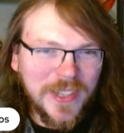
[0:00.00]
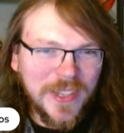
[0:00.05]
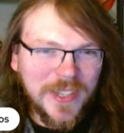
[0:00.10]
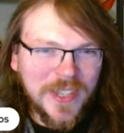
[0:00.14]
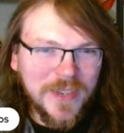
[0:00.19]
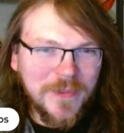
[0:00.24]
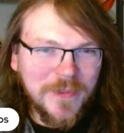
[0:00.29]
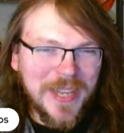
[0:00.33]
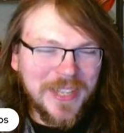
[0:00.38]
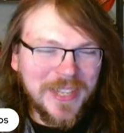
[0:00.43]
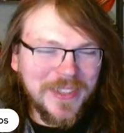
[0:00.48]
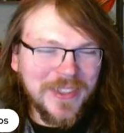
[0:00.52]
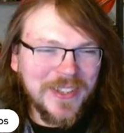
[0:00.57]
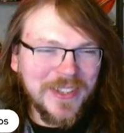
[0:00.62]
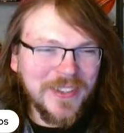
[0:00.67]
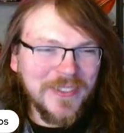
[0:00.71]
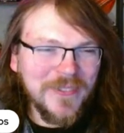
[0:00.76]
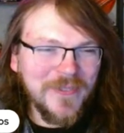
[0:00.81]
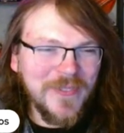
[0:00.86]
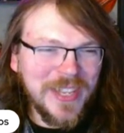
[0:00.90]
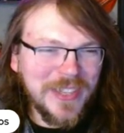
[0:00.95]
and then make
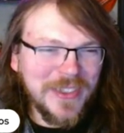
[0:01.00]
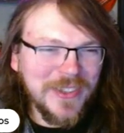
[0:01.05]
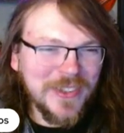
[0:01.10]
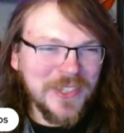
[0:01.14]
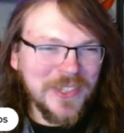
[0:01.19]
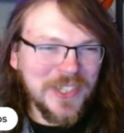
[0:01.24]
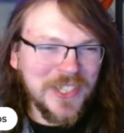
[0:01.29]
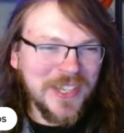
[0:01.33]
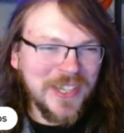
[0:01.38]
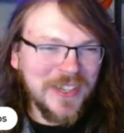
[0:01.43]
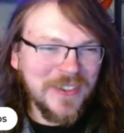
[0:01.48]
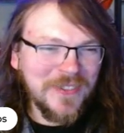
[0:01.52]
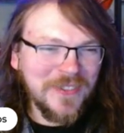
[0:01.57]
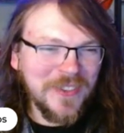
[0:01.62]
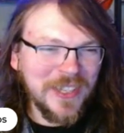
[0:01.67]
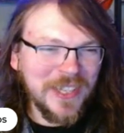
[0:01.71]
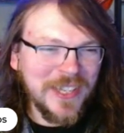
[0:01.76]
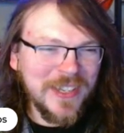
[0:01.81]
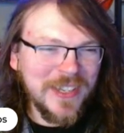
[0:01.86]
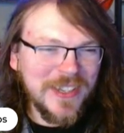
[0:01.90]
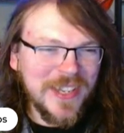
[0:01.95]
their son a
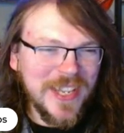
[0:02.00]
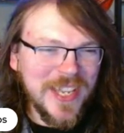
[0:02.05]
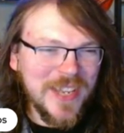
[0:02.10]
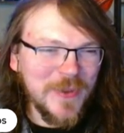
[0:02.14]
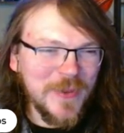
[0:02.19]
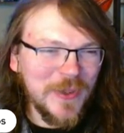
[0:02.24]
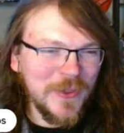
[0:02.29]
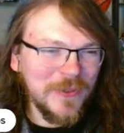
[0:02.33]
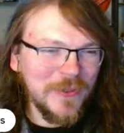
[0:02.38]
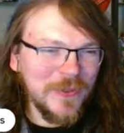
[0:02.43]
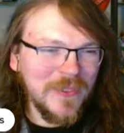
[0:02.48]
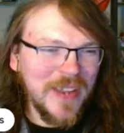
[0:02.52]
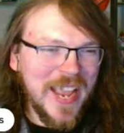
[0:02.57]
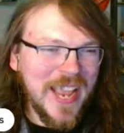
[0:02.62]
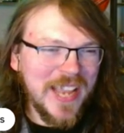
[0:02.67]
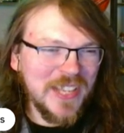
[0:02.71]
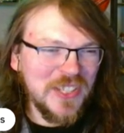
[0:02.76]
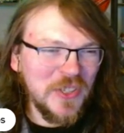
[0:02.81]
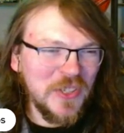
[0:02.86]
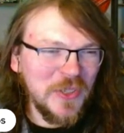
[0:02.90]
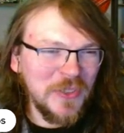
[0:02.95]
fucking emo
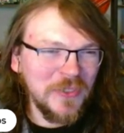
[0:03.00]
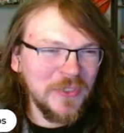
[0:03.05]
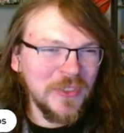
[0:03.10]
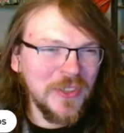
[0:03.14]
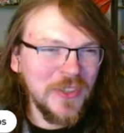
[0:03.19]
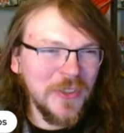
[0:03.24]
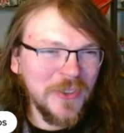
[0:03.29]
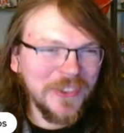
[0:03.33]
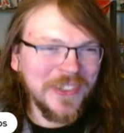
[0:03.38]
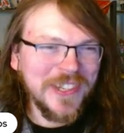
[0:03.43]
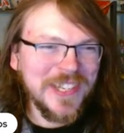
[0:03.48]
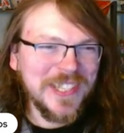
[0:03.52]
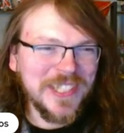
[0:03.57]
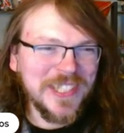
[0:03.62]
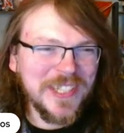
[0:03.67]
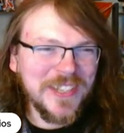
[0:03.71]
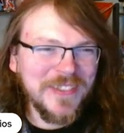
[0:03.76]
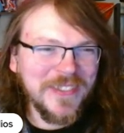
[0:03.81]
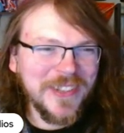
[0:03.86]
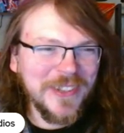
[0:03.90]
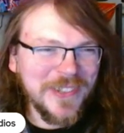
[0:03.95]
asshole for no reason,
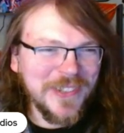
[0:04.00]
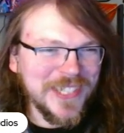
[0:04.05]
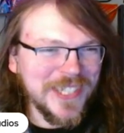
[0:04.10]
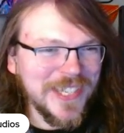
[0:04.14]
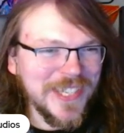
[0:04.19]
even though he's